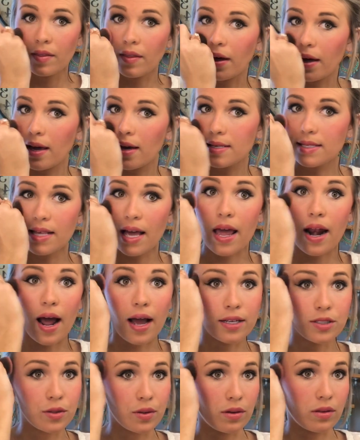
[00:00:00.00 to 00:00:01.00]
Like I said,
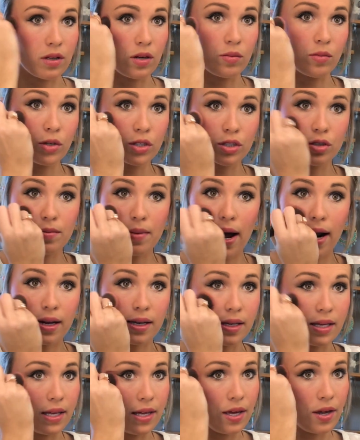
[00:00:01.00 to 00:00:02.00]
I do it a little more
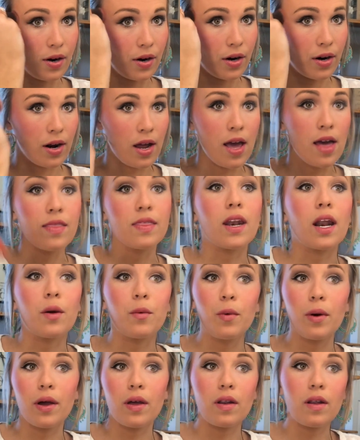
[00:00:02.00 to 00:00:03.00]
dramatic here than I
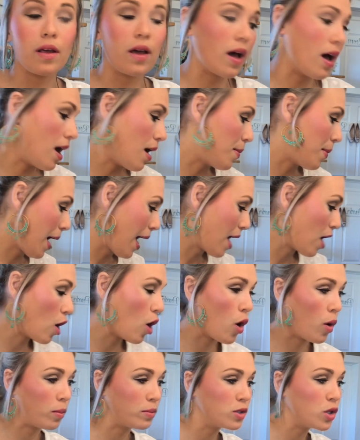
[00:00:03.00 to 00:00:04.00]
would at
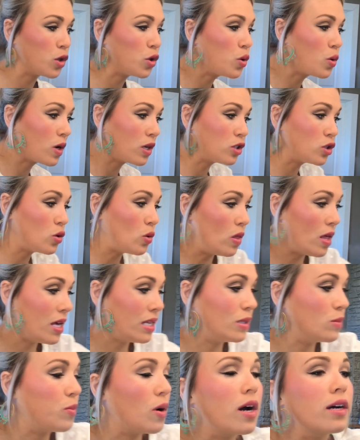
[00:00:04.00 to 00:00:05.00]
home. So you can do
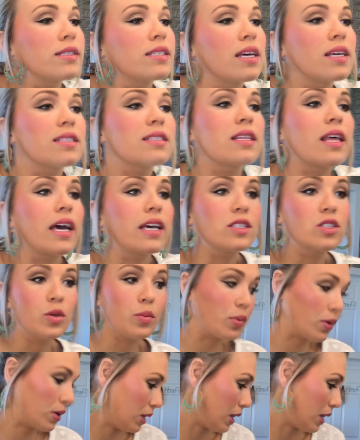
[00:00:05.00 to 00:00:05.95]
this process like super